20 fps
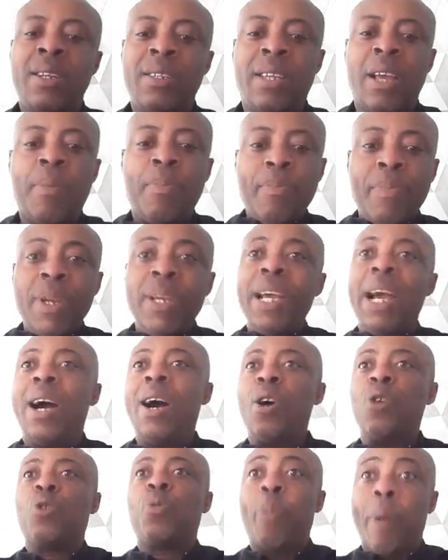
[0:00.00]
a media
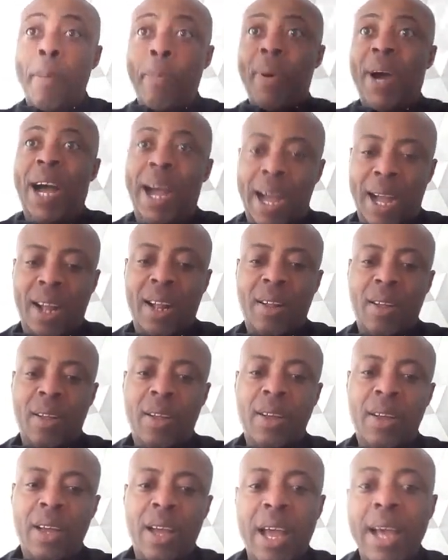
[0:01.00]
house papa
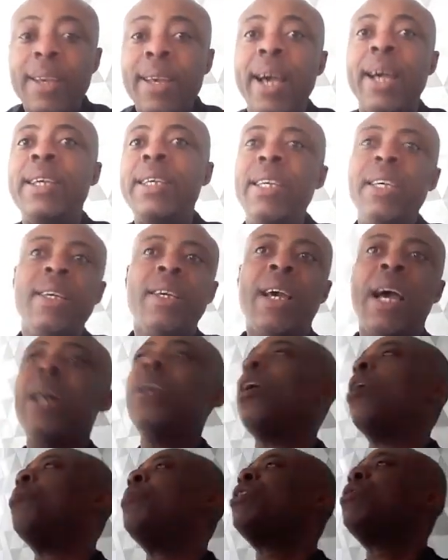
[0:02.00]
a year and
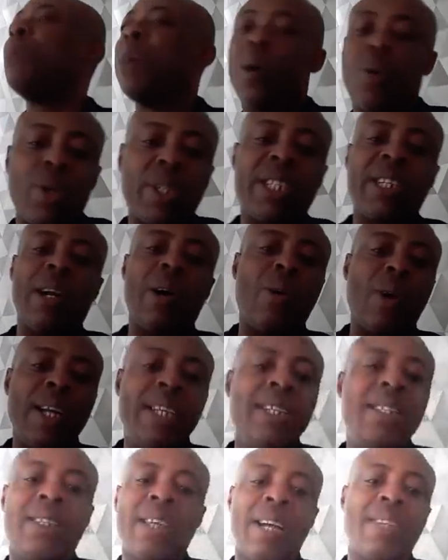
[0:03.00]
I'll bet me I got now a
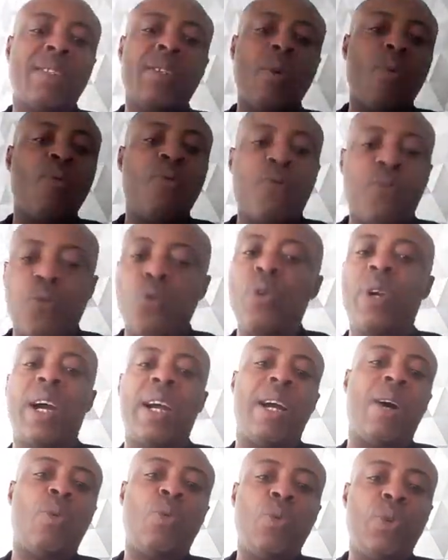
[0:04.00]
decent answer funa
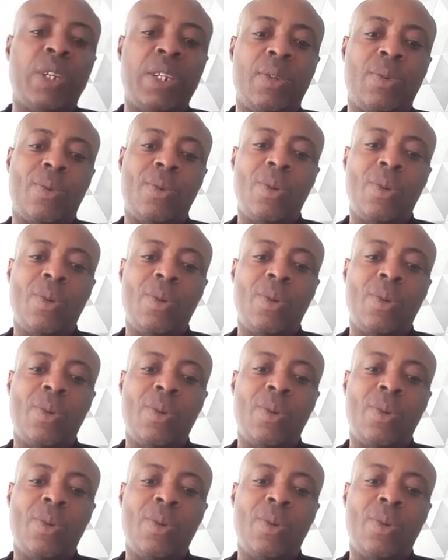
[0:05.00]
ya wudi